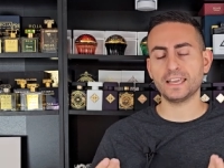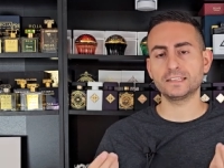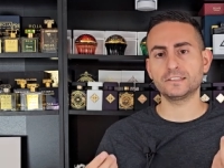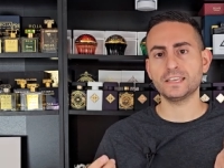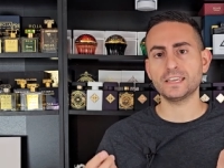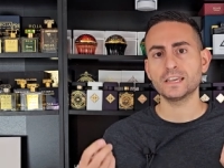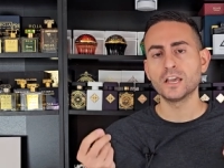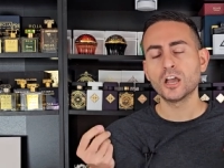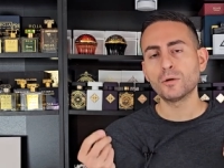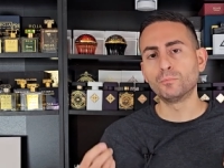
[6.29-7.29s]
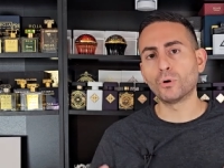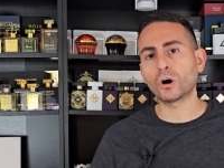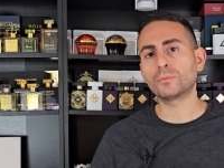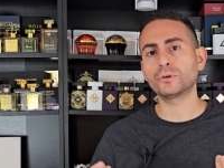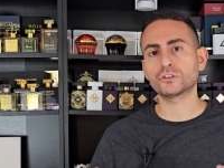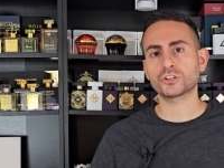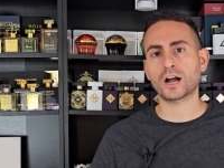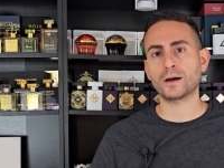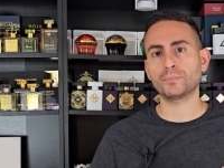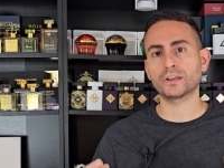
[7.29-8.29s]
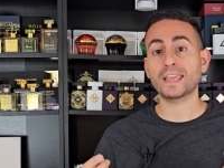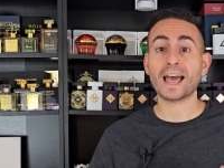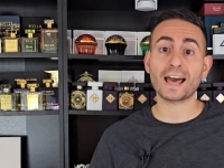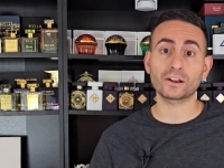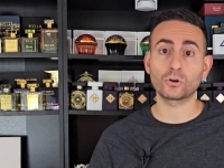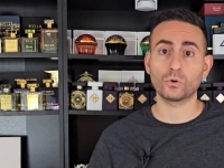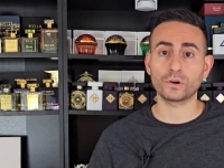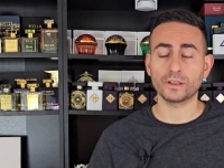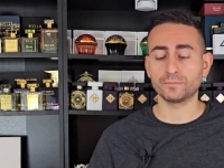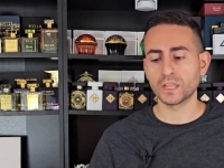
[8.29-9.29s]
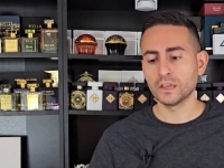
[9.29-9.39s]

is the barbershop category.